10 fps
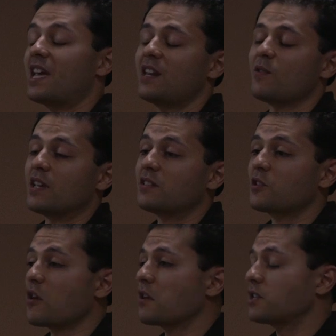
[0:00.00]
Anyway,
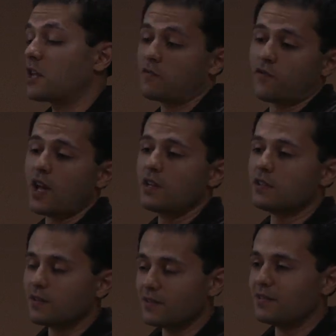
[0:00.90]
so he said,
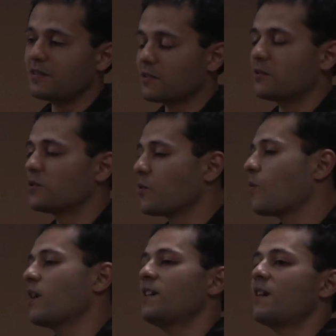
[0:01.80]
fine, you don't
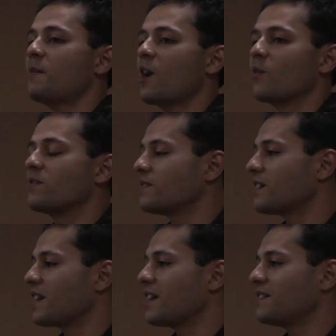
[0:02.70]
want it, I'm out.
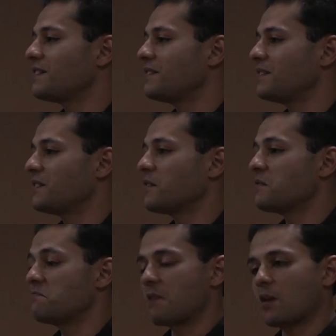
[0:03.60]
And
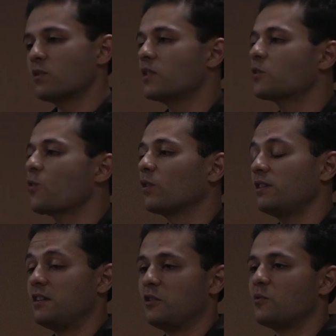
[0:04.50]
that was his
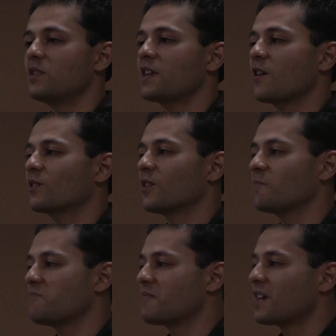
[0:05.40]
goal. He knew his
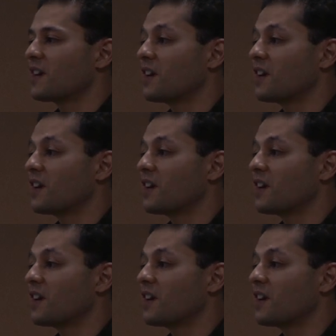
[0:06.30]
outcome.